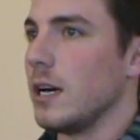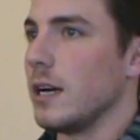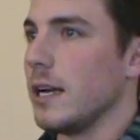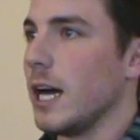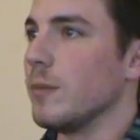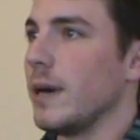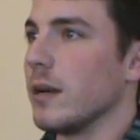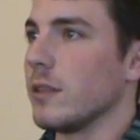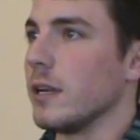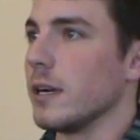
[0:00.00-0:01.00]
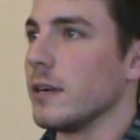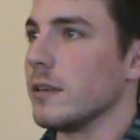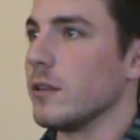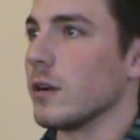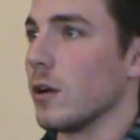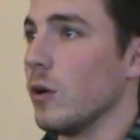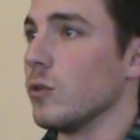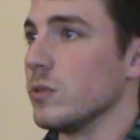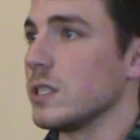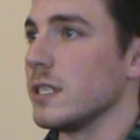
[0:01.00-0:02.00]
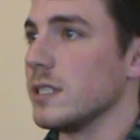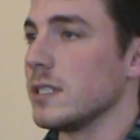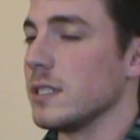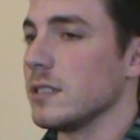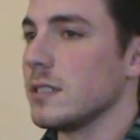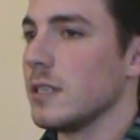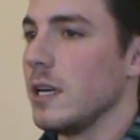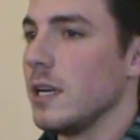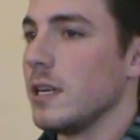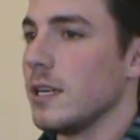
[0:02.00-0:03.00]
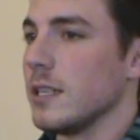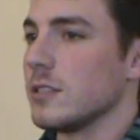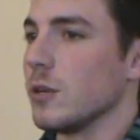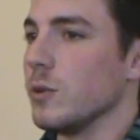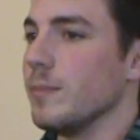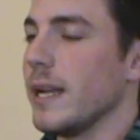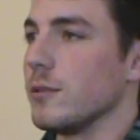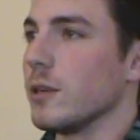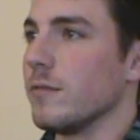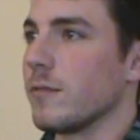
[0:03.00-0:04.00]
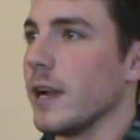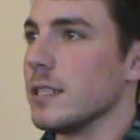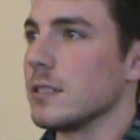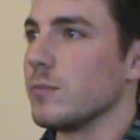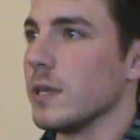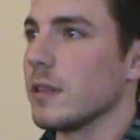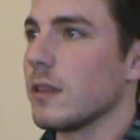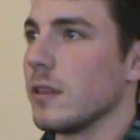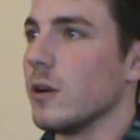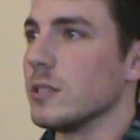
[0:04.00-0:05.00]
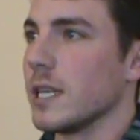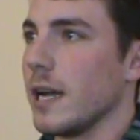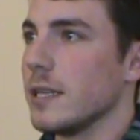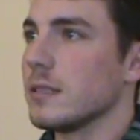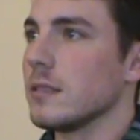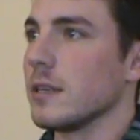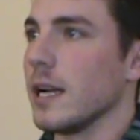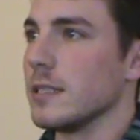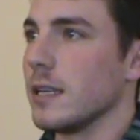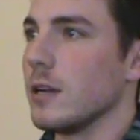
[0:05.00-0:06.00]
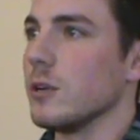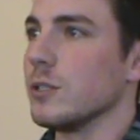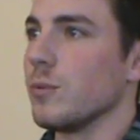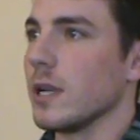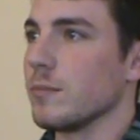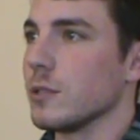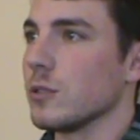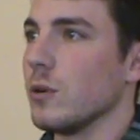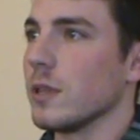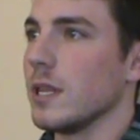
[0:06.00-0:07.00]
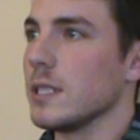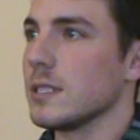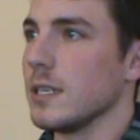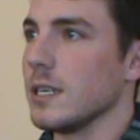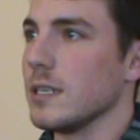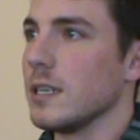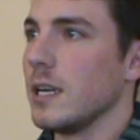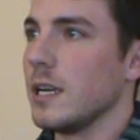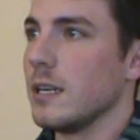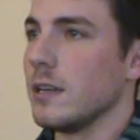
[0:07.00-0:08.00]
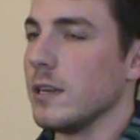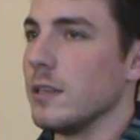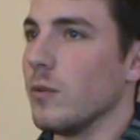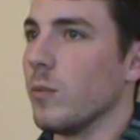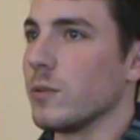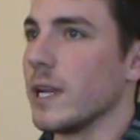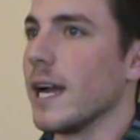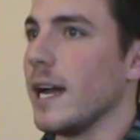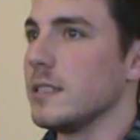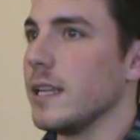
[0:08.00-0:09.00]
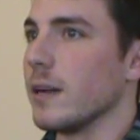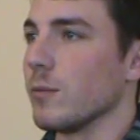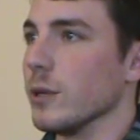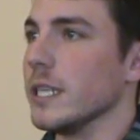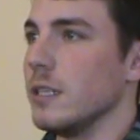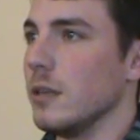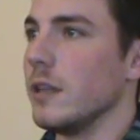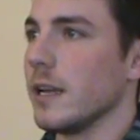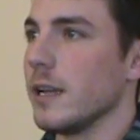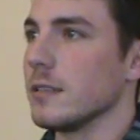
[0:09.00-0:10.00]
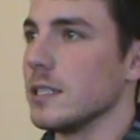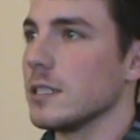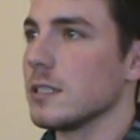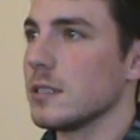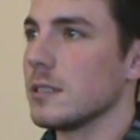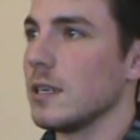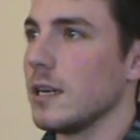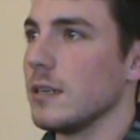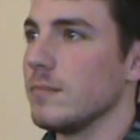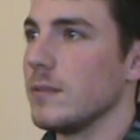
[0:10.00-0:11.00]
uh, help out their their own citizens. And so we made good friends with those guys, the guys that always went on patrol with us. Uh, and the, the guys that really knew their English. Um,